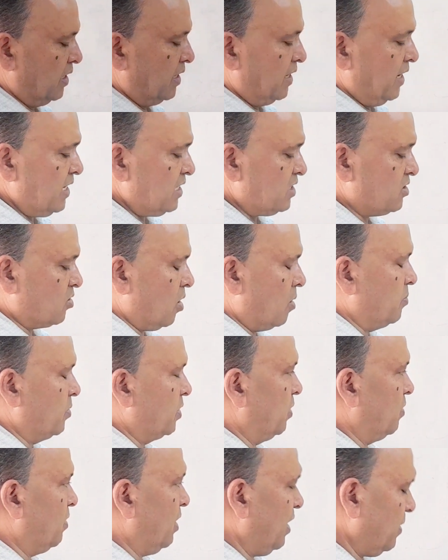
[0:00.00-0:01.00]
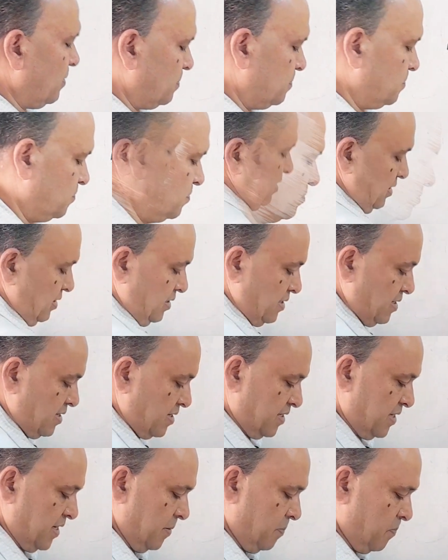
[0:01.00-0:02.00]
Next come to your
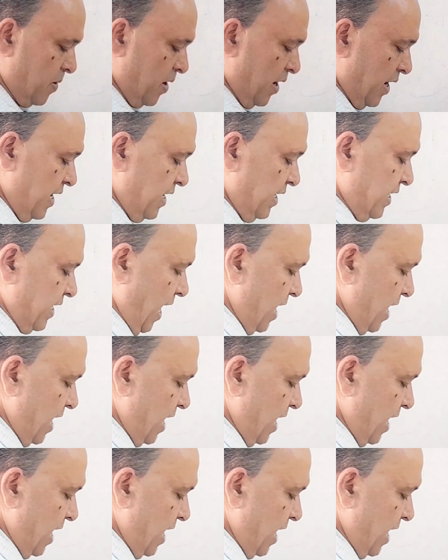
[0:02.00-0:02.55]
different